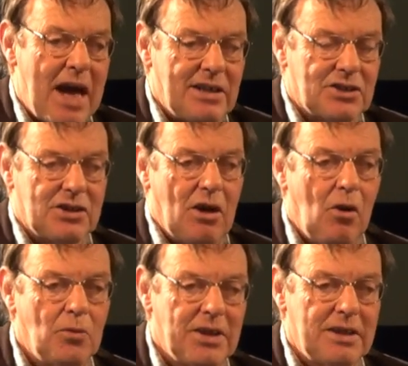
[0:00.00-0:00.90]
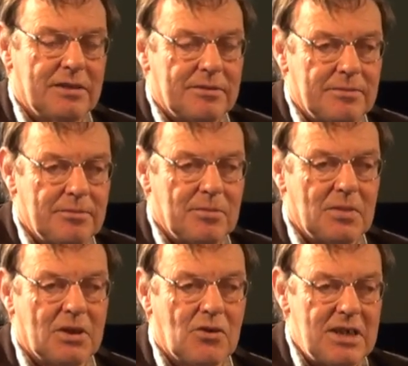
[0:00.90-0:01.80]
banks are holding
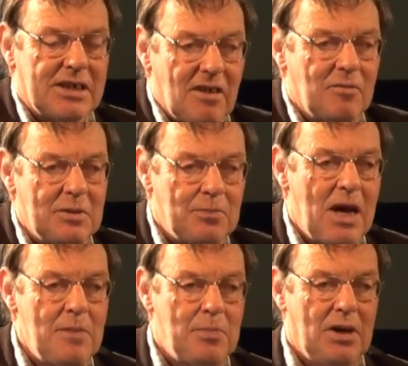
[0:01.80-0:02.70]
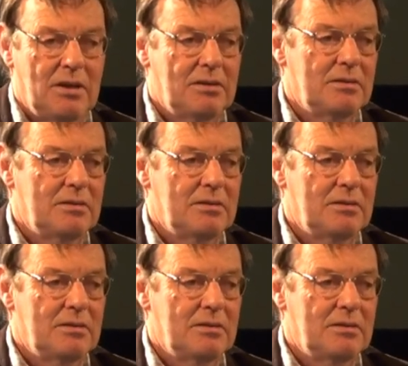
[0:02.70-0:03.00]
Greek government paper.